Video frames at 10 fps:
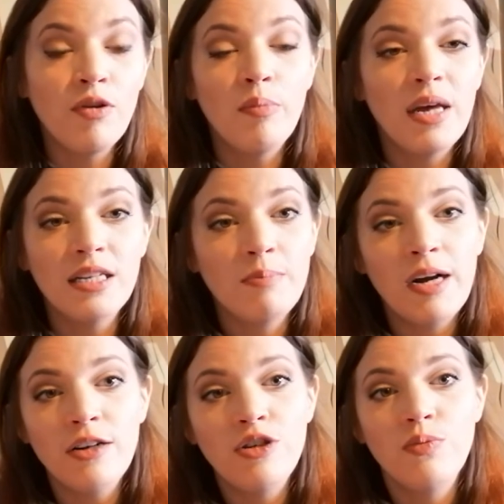you'll be
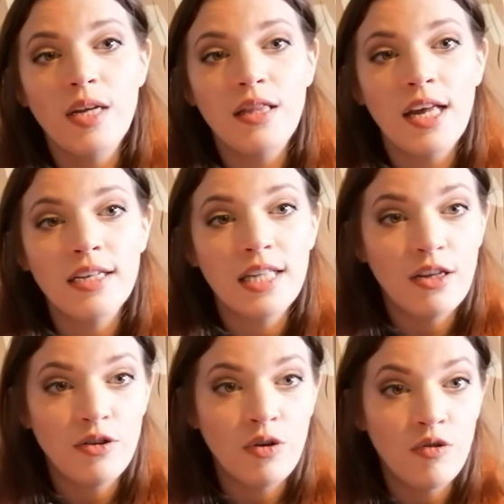inspired to read things that
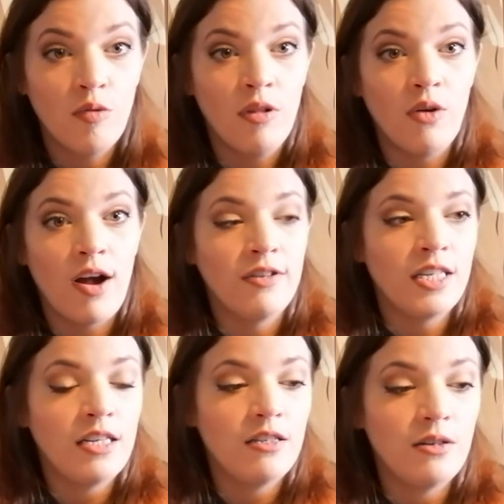you don't normally
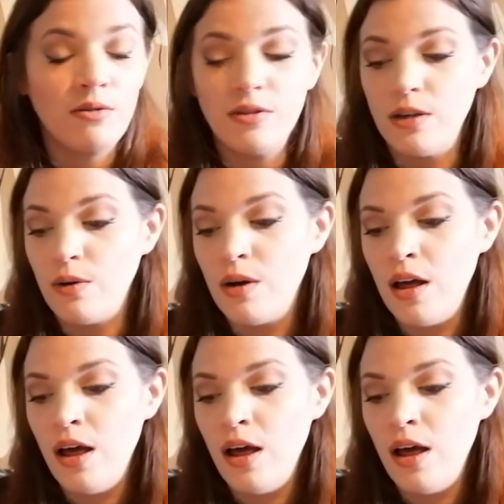gravitate to so